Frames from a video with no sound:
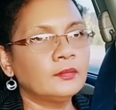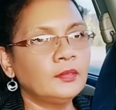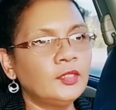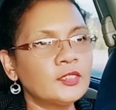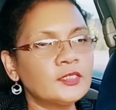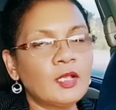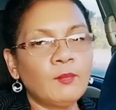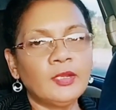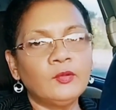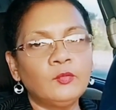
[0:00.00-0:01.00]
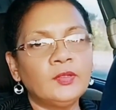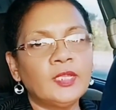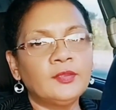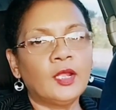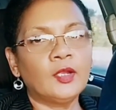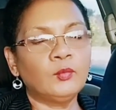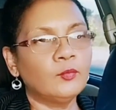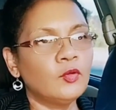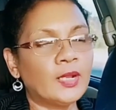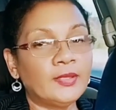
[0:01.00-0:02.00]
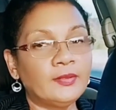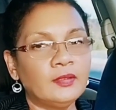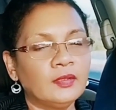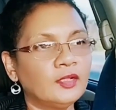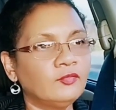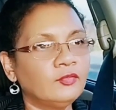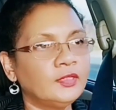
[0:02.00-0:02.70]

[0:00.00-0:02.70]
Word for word: you know, somebody who they thought were more at their level.